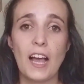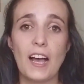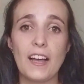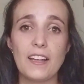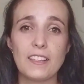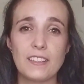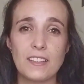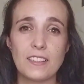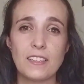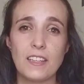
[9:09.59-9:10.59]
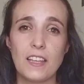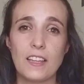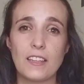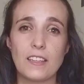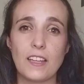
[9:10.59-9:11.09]
and
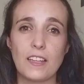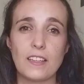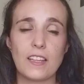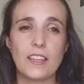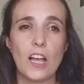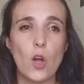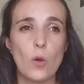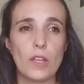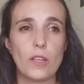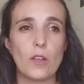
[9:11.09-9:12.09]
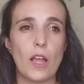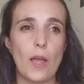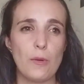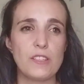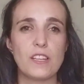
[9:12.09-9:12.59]
that now
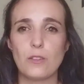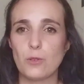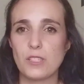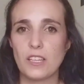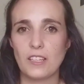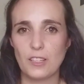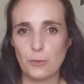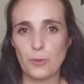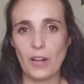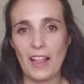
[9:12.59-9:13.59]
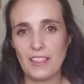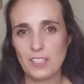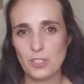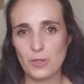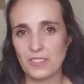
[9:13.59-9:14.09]
every time you say network, at
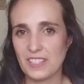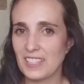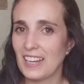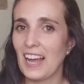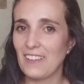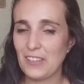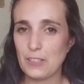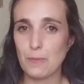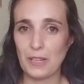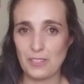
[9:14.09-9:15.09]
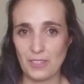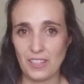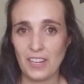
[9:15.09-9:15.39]
least you understand a bit better